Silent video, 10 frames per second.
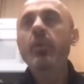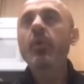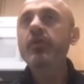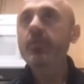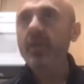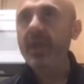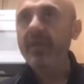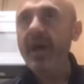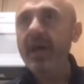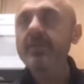And once you
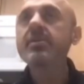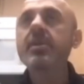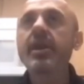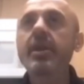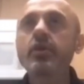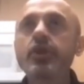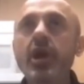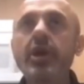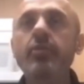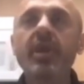believe that, then he'll
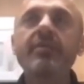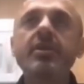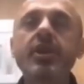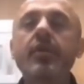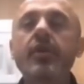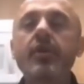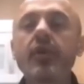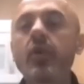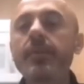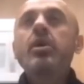draw you to believe in Jesus.
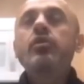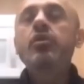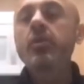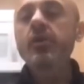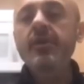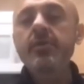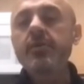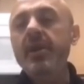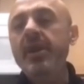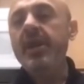So, do Muslims
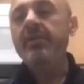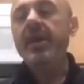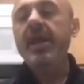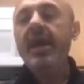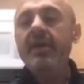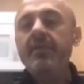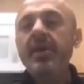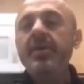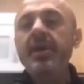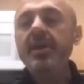believe that
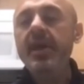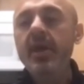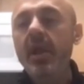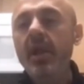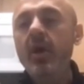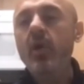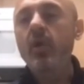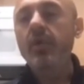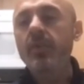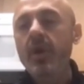everything that Allah
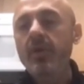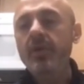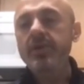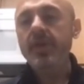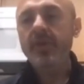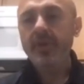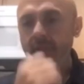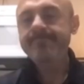owns belongs to Jesus?